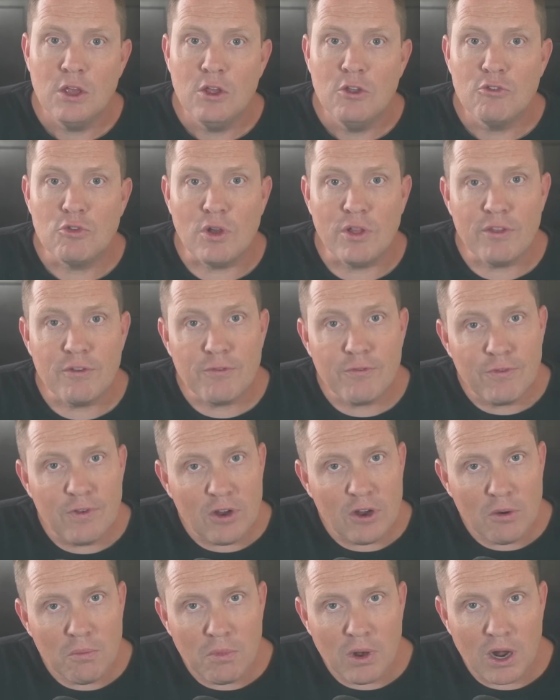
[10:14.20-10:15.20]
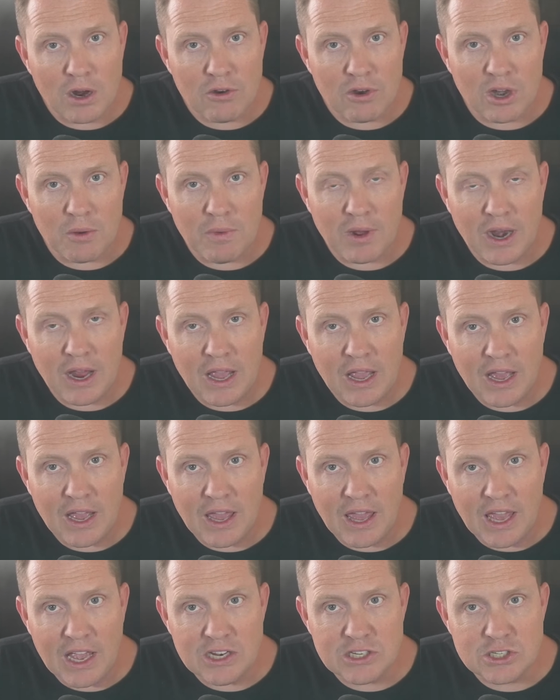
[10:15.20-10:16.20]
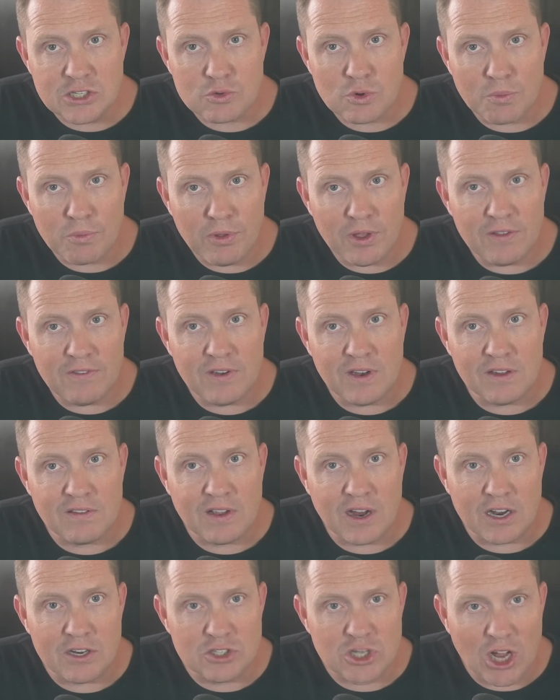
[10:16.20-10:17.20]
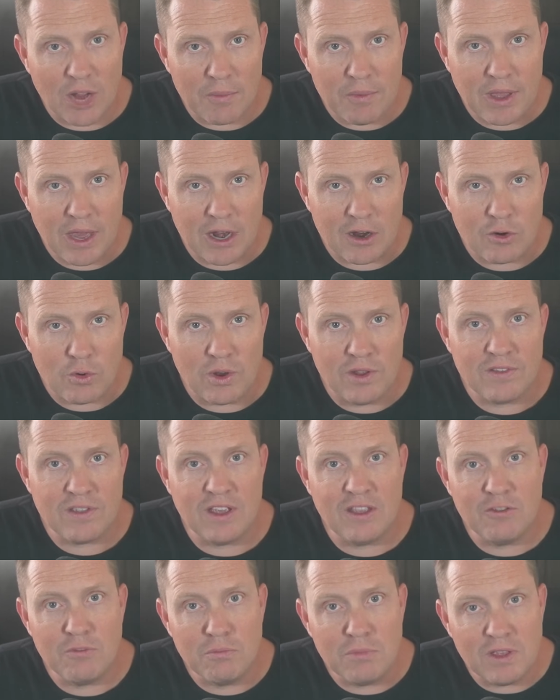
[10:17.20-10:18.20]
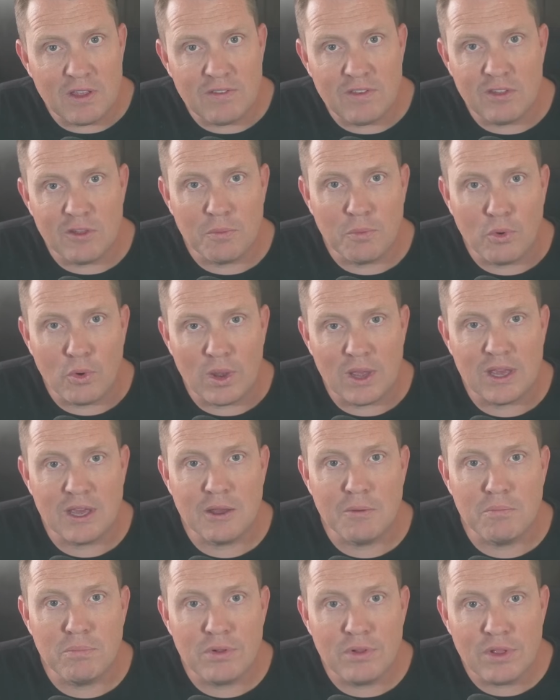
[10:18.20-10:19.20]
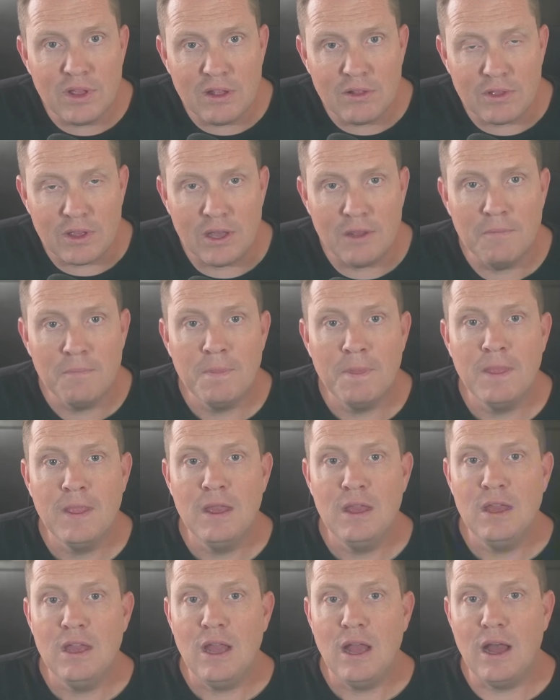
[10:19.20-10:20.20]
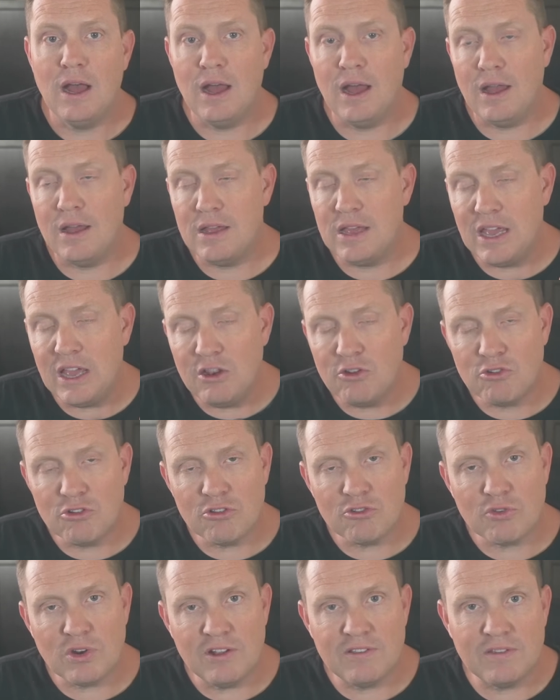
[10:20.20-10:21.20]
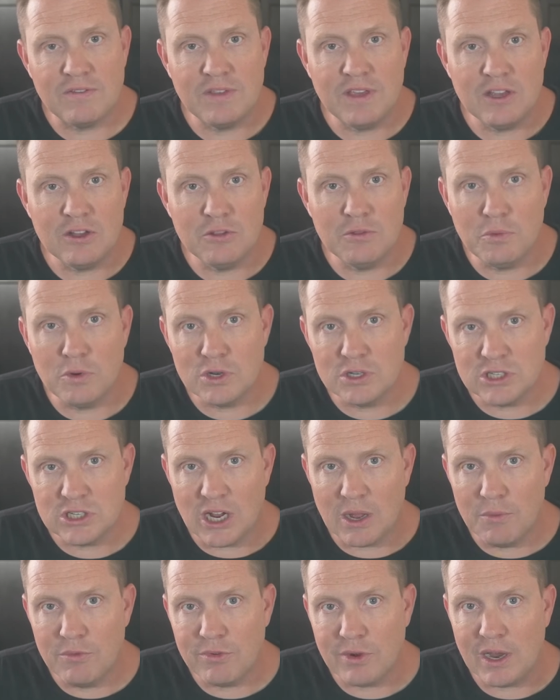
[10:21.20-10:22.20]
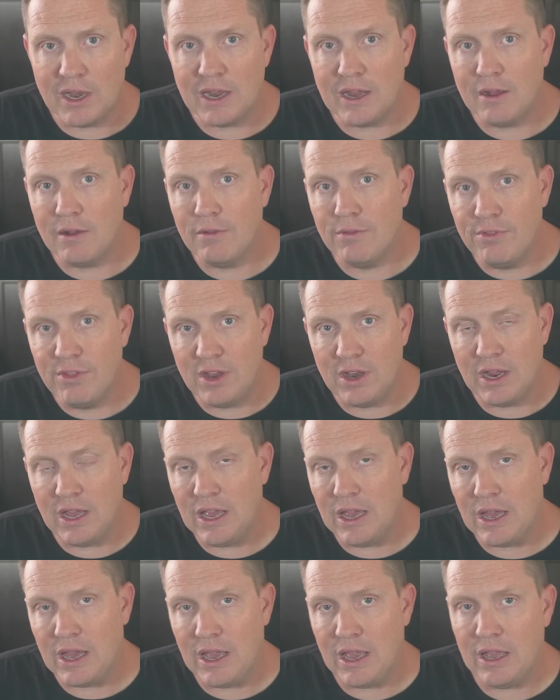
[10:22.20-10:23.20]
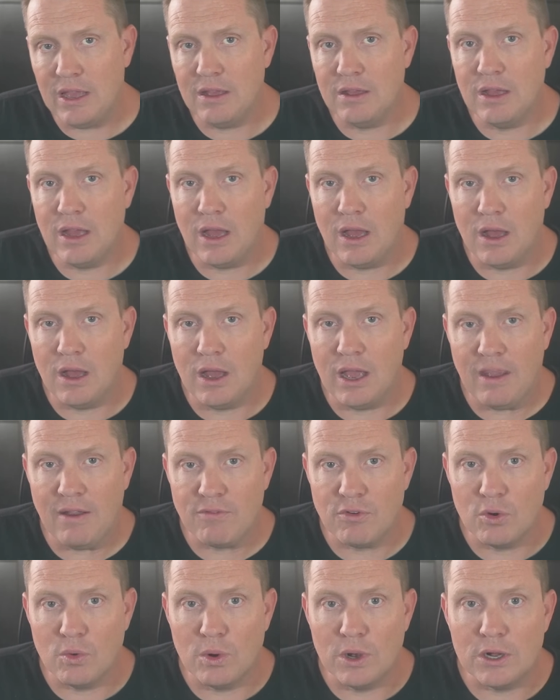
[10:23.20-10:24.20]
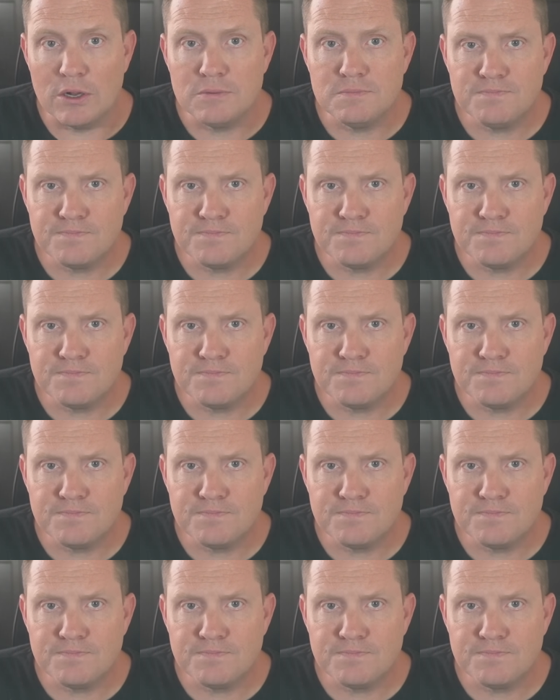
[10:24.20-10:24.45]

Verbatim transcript: So all the fear mongering about A I agents replacing entire job categories is missing the point completely. Uh, interest rates have killed more jobs right now than A I uh, ever will.